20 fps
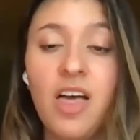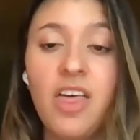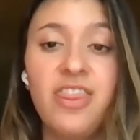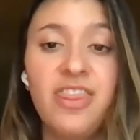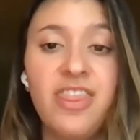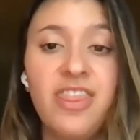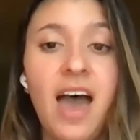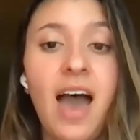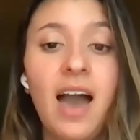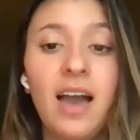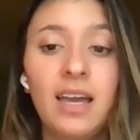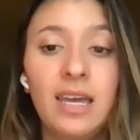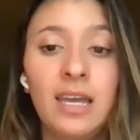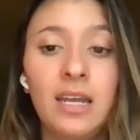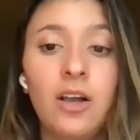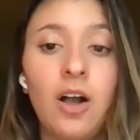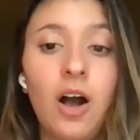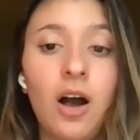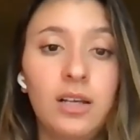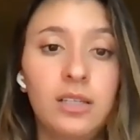that
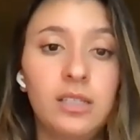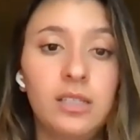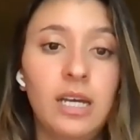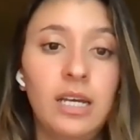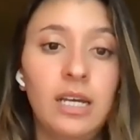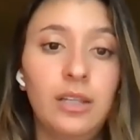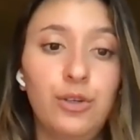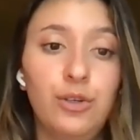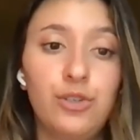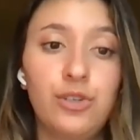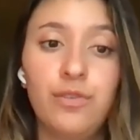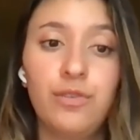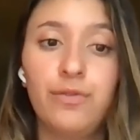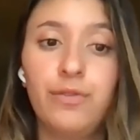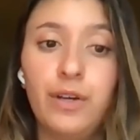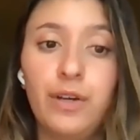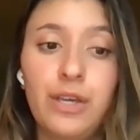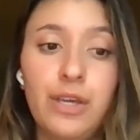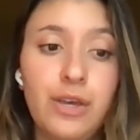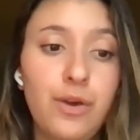can cause dilution
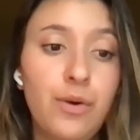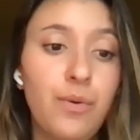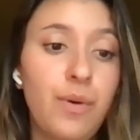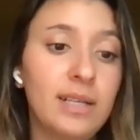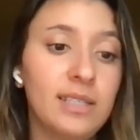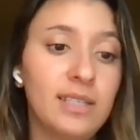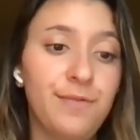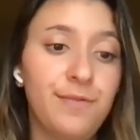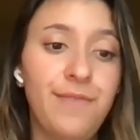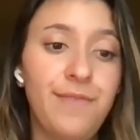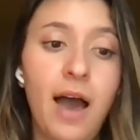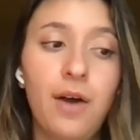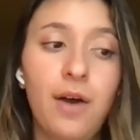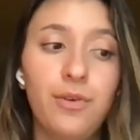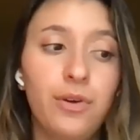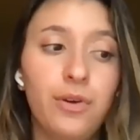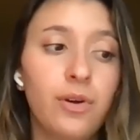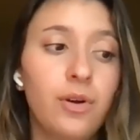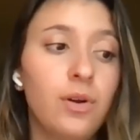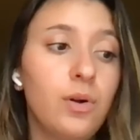for you as a
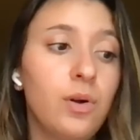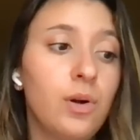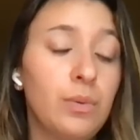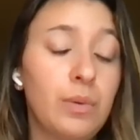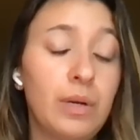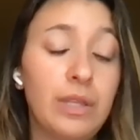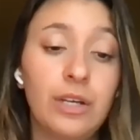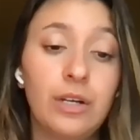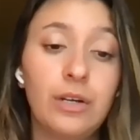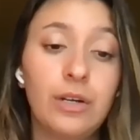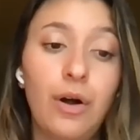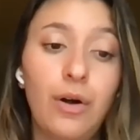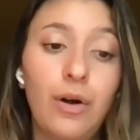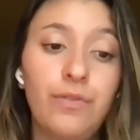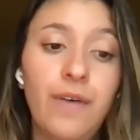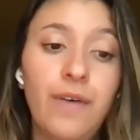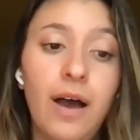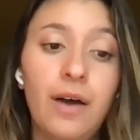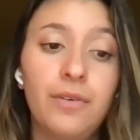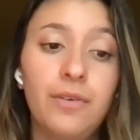founder or with your
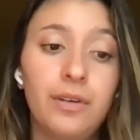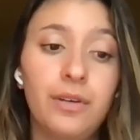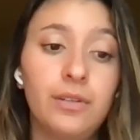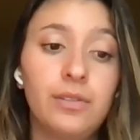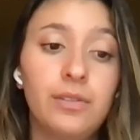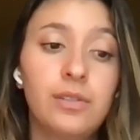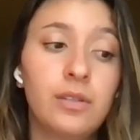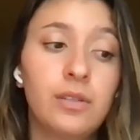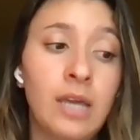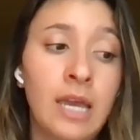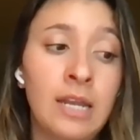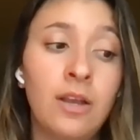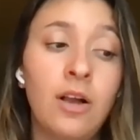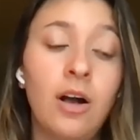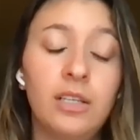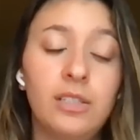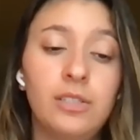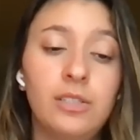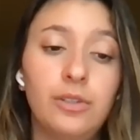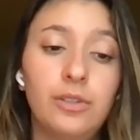co-founders, can
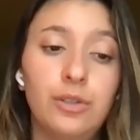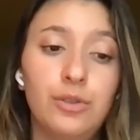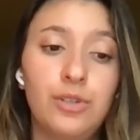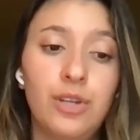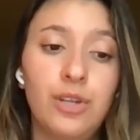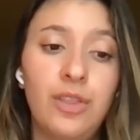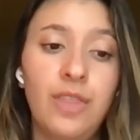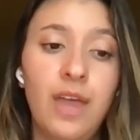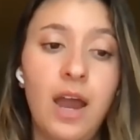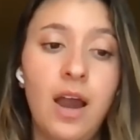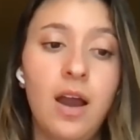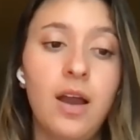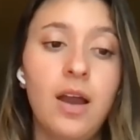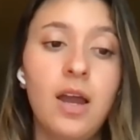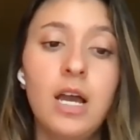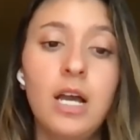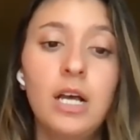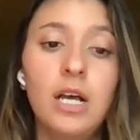cause dilution there.